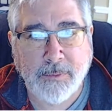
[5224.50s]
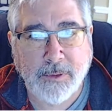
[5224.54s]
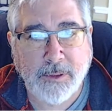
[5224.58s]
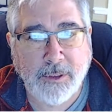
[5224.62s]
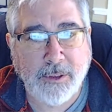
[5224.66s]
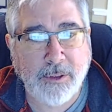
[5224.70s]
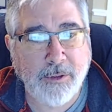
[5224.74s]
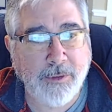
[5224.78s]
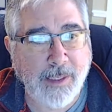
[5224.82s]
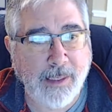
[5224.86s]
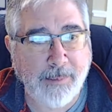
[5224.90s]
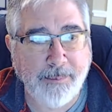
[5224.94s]

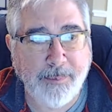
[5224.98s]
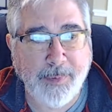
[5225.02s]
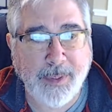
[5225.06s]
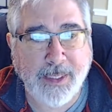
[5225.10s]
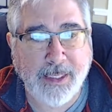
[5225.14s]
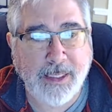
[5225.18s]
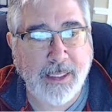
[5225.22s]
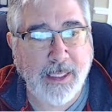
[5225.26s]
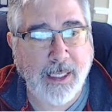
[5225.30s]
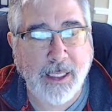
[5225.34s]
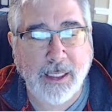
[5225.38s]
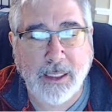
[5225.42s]
that
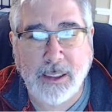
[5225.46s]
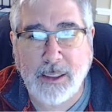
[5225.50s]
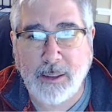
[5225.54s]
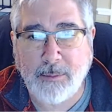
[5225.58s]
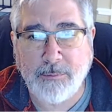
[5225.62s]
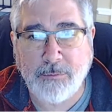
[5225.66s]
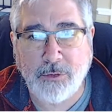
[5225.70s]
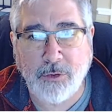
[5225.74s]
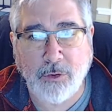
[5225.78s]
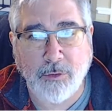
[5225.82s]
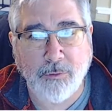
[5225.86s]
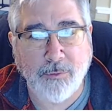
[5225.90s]
big guy
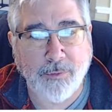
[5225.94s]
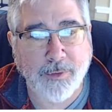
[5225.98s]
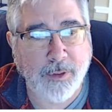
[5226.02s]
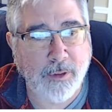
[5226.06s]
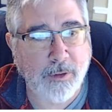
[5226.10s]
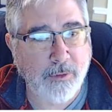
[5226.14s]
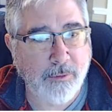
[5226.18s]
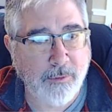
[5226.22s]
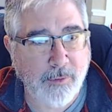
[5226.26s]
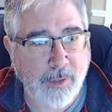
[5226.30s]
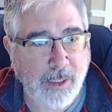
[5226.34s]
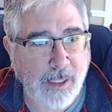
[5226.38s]
comes over there
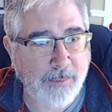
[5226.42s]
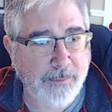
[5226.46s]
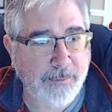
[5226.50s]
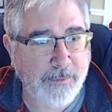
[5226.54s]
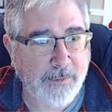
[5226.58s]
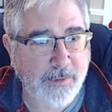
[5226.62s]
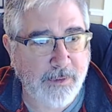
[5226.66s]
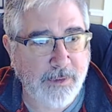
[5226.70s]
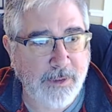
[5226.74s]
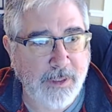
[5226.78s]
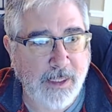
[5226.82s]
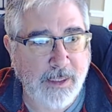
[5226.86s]
and grabs
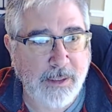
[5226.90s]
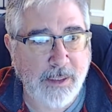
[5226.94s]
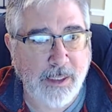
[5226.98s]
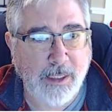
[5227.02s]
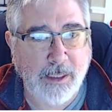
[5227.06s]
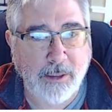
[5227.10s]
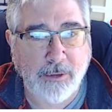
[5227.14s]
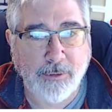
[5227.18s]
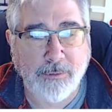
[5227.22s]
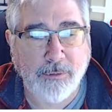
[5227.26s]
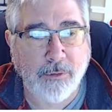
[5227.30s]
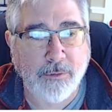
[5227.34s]
the
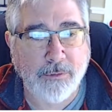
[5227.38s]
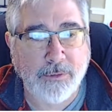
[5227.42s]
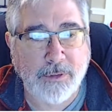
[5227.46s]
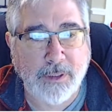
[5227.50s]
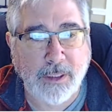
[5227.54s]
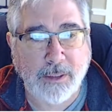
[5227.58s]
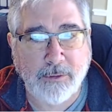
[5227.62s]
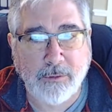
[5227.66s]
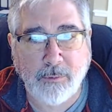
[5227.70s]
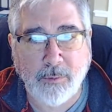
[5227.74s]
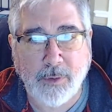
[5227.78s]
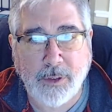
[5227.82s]
detonator and throws it
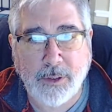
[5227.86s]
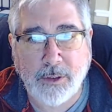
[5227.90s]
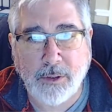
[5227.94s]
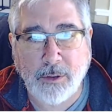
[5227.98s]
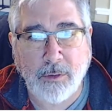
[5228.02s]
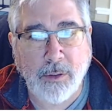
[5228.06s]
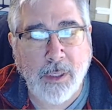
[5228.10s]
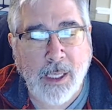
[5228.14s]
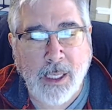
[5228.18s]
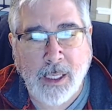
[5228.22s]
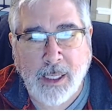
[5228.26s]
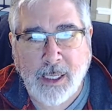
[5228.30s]
out the
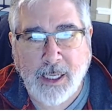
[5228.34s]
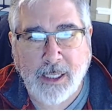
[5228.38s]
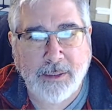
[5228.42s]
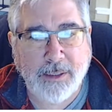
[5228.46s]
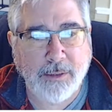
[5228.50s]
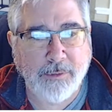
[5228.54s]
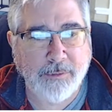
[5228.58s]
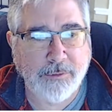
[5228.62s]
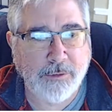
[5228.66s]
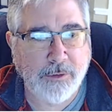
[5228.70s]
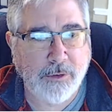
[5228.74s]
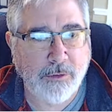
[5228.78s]
window. I
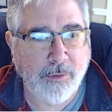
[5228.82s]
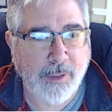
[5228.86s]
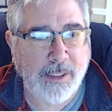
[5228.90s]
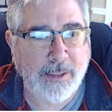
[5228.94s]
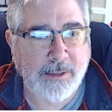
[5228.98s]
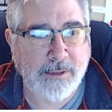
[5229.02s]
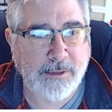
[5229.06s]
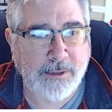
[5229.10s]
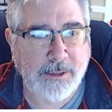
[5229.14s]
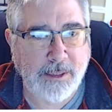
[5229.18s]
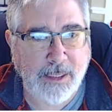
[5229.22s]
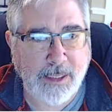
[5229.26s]
thought it was a
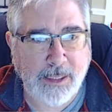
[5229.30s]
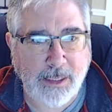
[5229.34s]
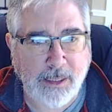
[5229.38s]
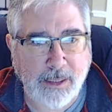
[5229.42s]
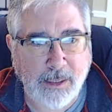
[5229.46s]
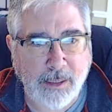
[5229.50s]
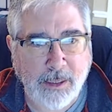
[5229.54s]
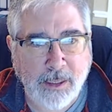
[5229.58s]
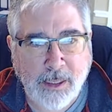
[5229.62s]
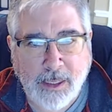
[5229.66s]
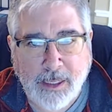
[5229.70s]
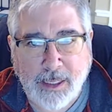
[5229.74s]
great
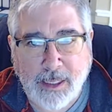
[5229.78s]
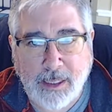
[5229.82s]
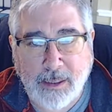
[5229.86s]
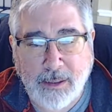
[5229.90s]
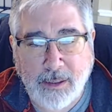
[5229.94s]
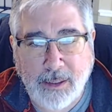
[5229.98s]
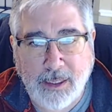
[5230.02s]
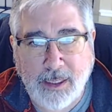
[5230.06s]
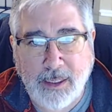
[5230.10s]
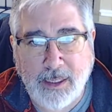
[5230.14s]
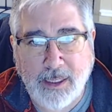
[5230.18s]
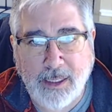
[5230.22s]
scene.
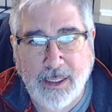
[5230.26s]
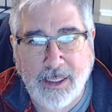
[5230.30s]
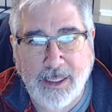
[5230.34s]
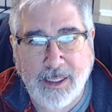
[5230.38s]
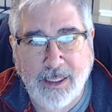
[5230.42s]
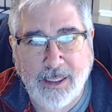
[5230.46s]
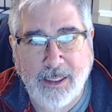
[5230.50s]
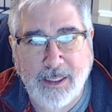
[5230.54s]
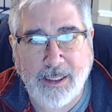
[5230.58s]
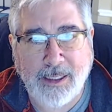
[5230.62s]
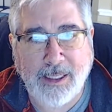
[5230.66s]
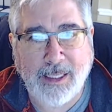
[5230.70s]
It
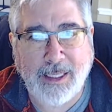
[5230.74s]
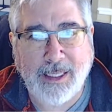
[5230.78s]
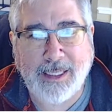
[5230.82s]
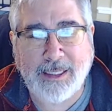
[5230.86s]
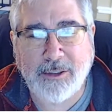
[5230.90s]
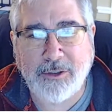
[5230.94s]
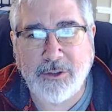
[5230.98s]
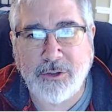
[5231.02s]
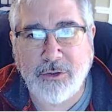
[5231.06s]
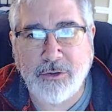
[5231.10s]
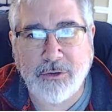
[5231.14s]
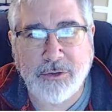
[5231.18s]

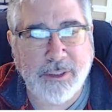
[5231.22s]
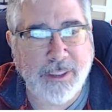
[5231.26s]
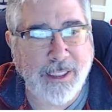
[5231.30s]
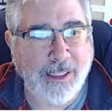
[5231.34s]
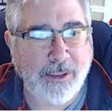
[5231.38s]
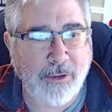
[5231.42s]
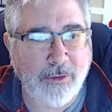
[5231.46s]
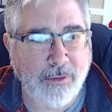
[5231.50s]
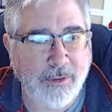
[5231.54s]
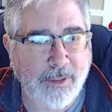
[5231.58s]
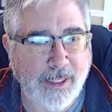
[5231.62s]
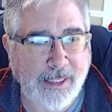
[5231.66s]
like, usually
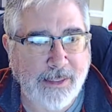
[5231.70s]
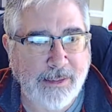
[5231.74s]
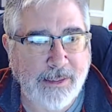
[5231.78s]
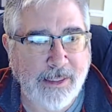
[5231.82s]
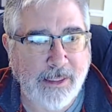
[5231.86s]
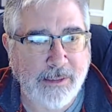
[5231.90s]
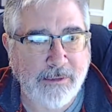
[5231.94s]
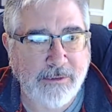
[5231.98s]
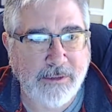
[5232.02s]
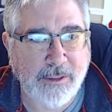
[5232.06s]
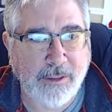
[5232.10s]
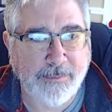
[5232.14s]
I don't like
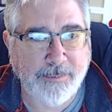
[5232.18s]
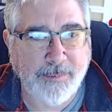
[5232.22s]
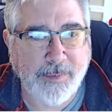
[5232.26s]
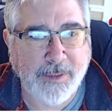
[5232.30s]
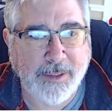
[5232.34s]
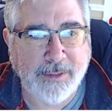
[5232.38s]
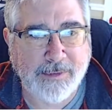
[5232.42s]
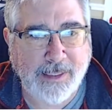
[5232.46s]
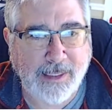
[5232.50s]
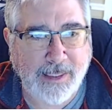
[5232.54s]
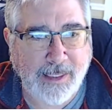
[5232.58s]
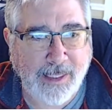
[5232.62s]
that stuff
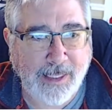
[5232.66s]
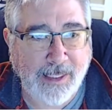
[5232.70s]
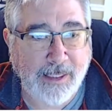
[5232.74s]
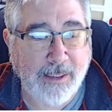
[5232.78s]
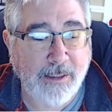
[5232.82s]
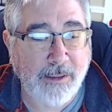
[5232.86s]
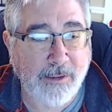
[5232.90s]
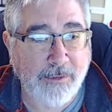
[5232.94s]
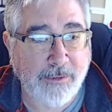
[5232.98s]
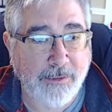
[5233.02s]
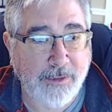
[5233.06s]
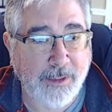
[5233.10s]
because I
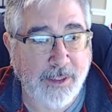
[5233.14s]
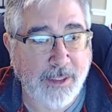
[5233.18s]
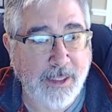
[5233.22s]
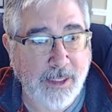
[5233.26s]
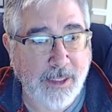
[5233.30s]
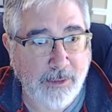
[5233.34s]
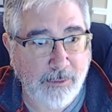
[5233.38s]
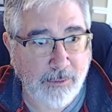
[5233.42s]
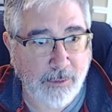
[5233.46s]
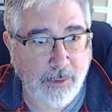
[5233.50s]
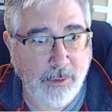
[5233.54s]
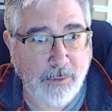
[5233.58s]
like the
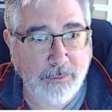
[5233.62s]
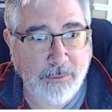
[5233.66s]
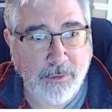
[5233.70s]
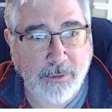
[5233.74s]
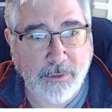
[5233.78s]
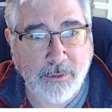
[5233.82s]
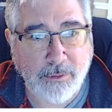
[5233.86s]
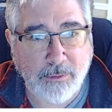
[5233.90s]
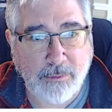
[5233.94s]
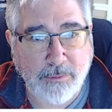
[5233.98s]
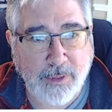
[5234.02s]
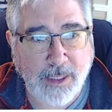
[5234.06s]
hero to
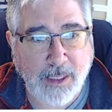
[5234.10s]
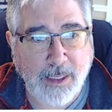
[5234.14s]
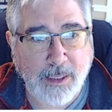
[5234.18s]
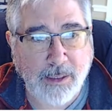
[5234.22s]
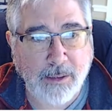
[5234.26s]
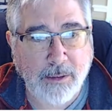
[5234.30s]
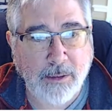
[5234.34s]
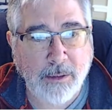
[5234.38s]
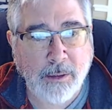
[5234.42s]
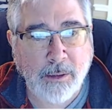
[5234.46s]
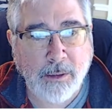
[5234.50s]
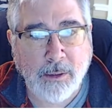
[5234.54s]
do
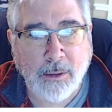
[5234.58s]
that,